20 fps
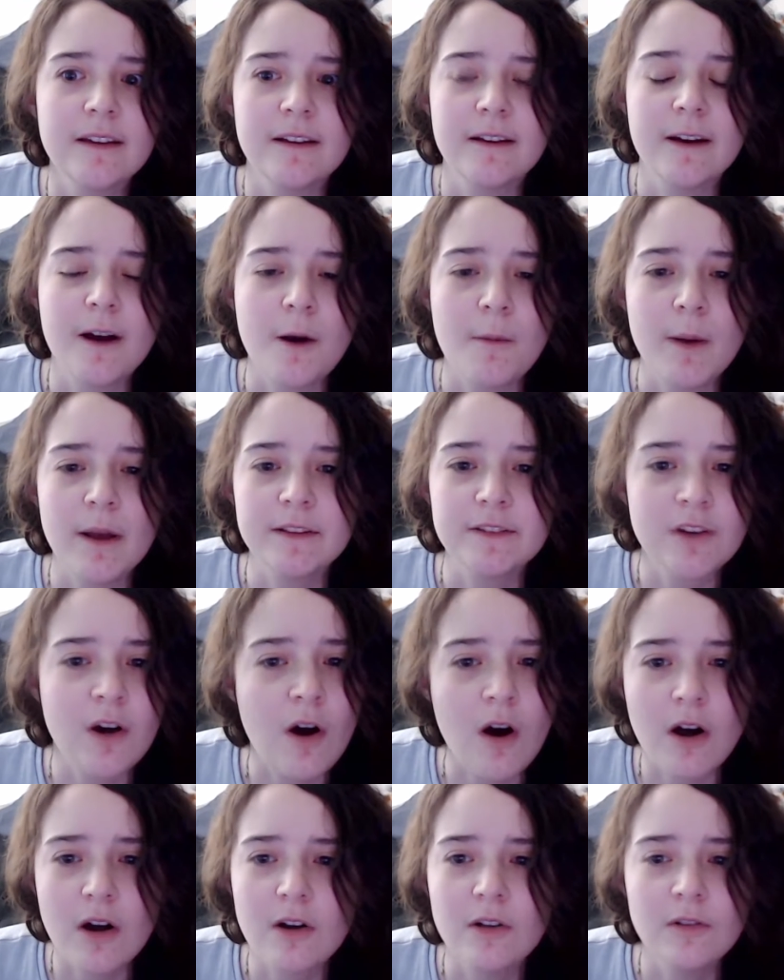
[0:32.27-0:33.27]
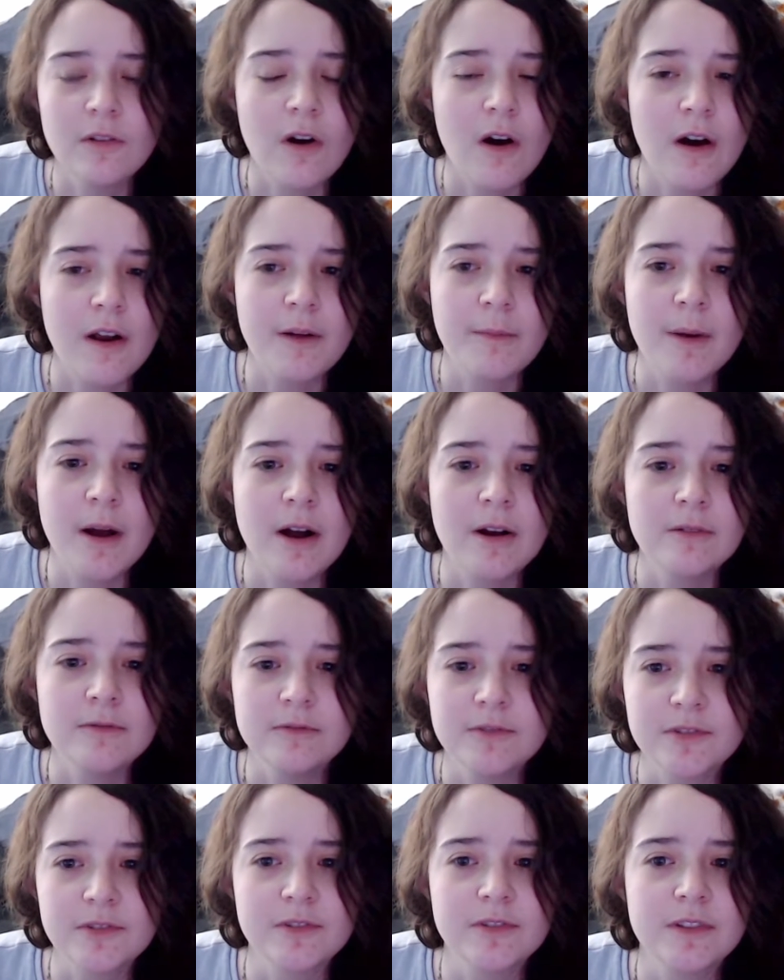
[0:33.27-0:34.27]
I talk a lot
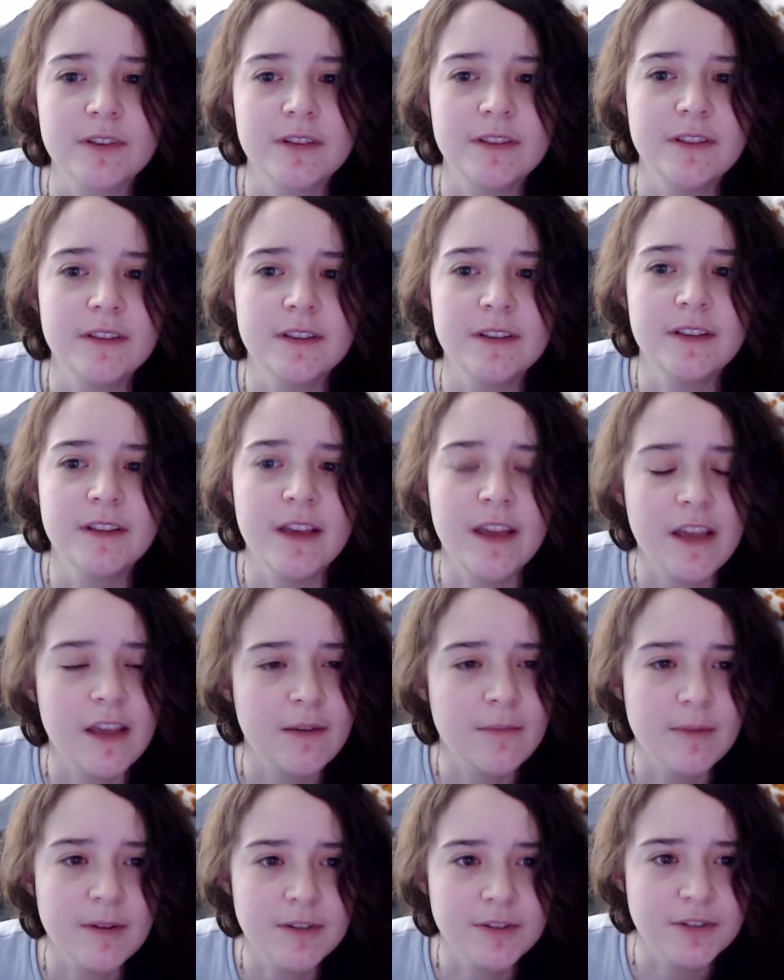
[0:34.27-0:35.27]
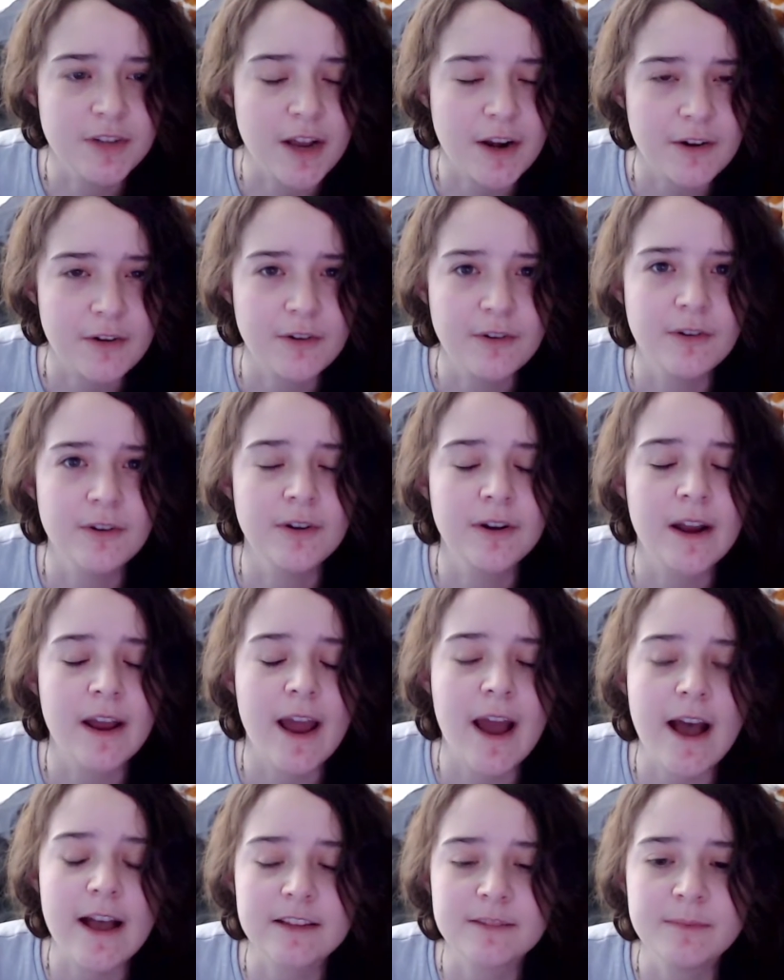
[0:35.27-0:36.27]
about just like the game in general, and I
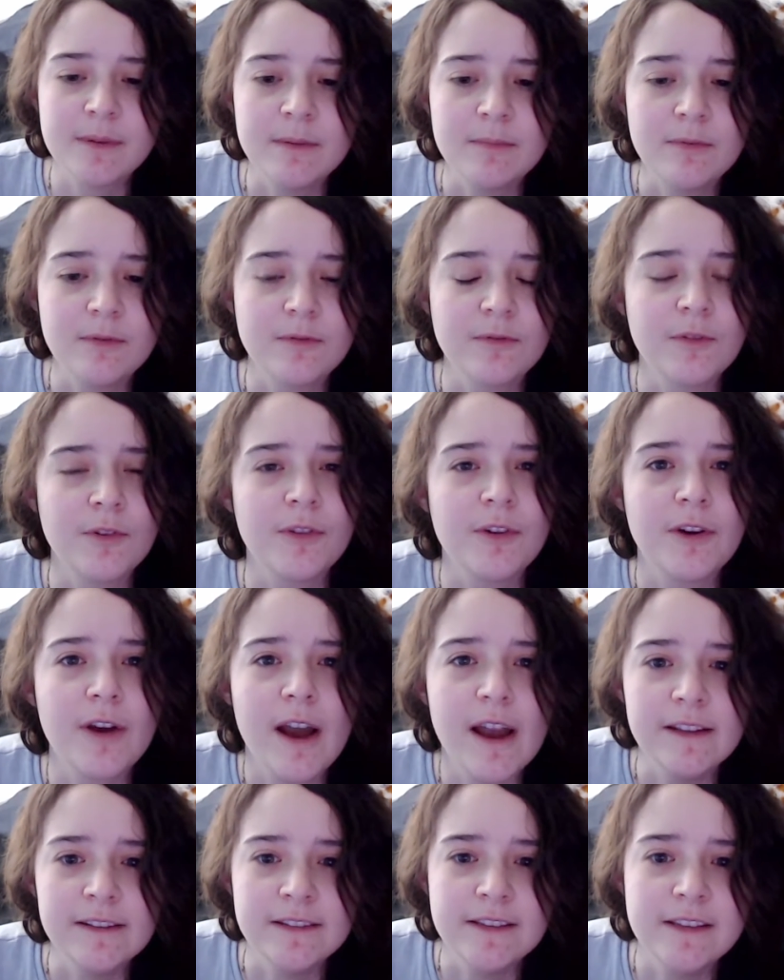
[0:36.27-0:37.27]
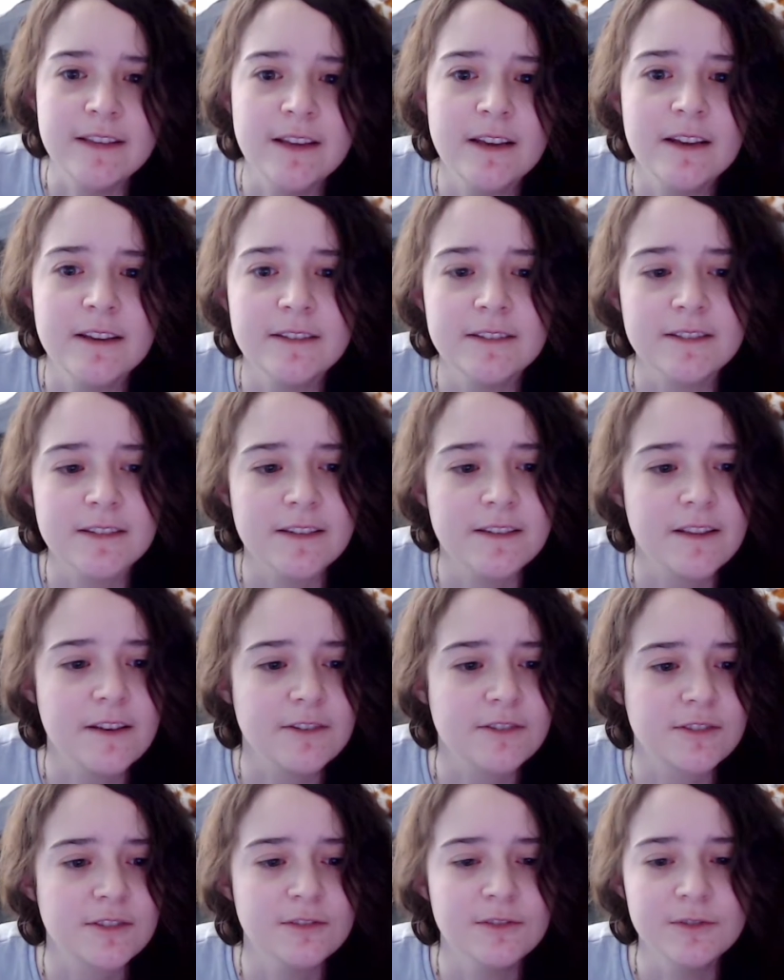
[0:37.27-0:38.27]
ask people for their ideas and
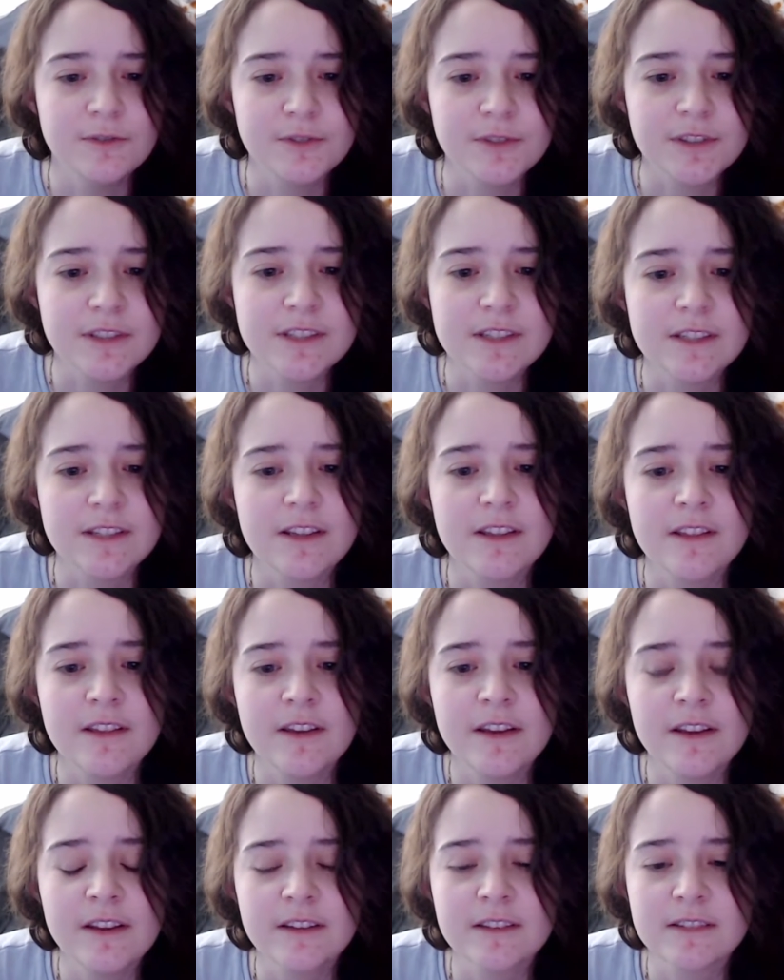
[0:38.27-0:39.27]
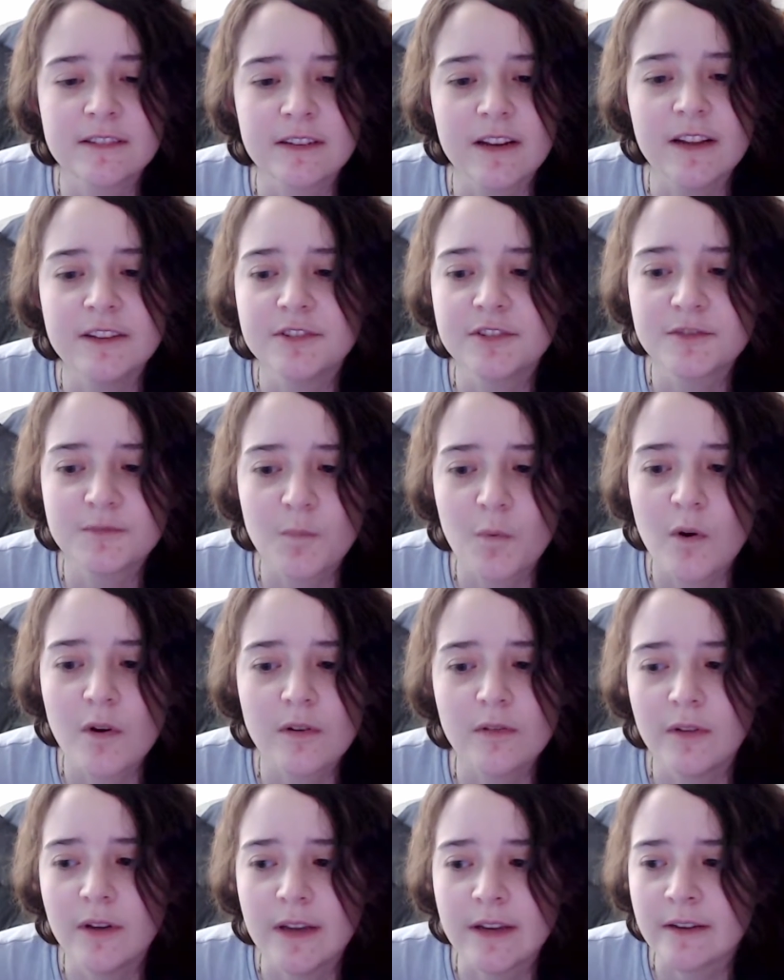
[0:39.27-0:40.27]
their solutions to things, and I just want
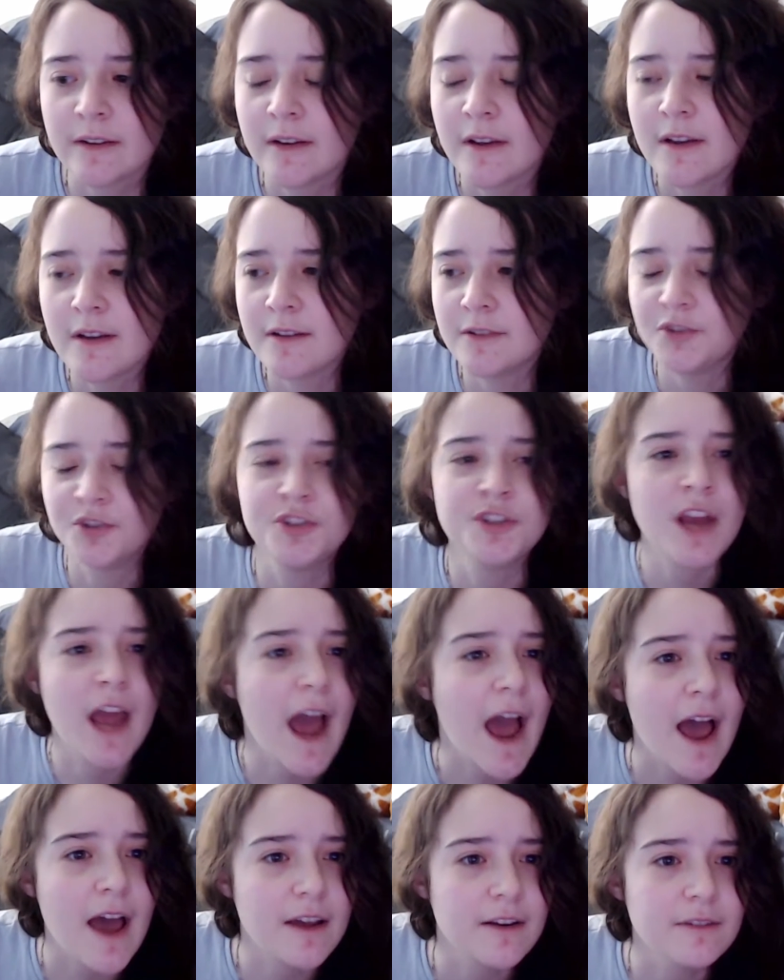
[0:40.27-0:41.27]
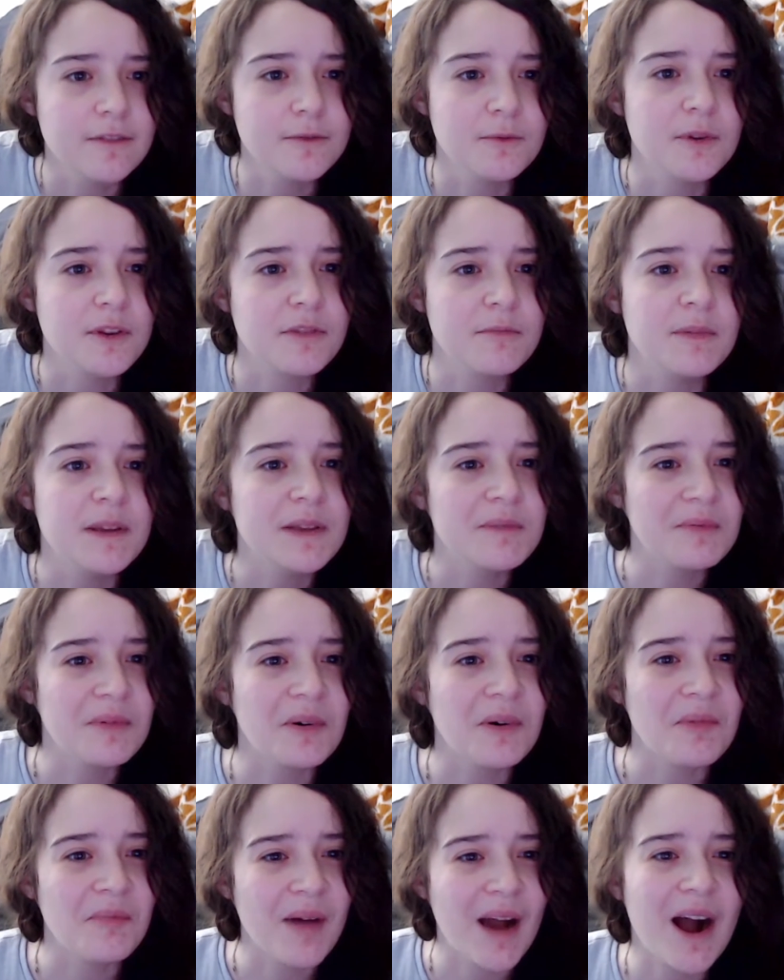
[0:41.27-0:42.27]
to like chat with
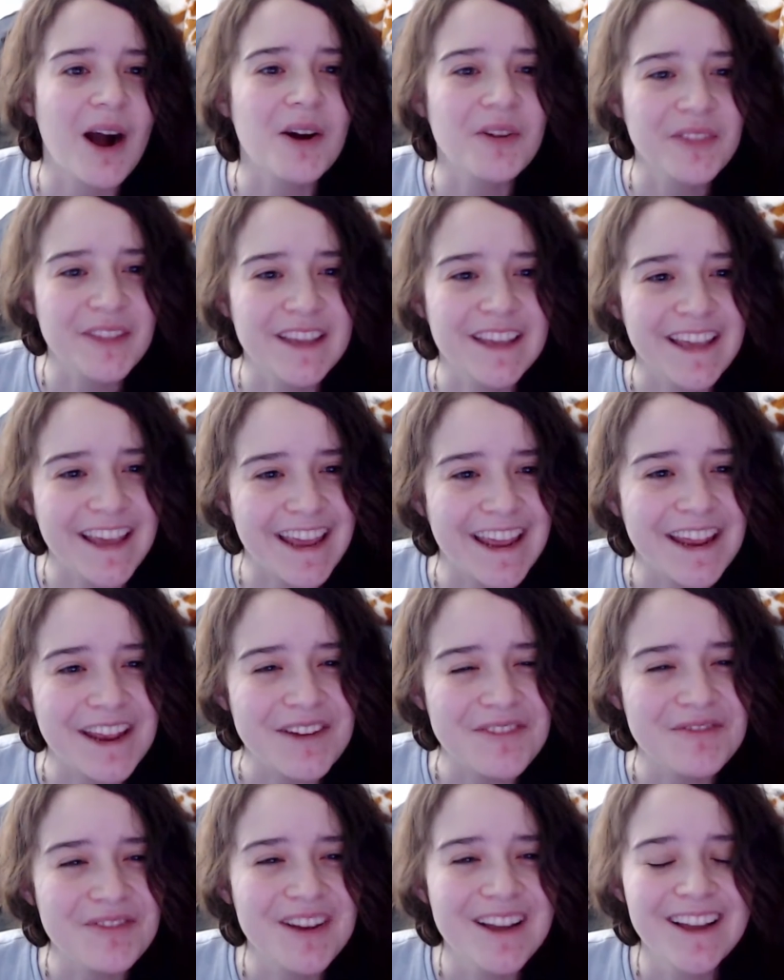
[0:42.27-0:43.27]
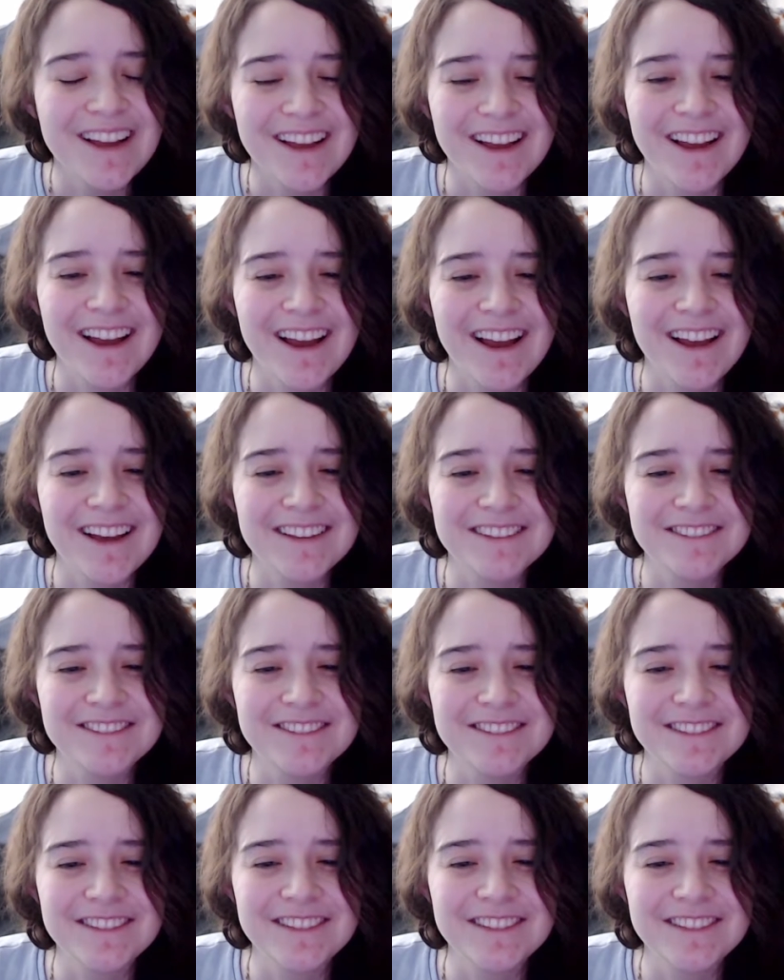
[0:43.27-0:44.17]
people about the game and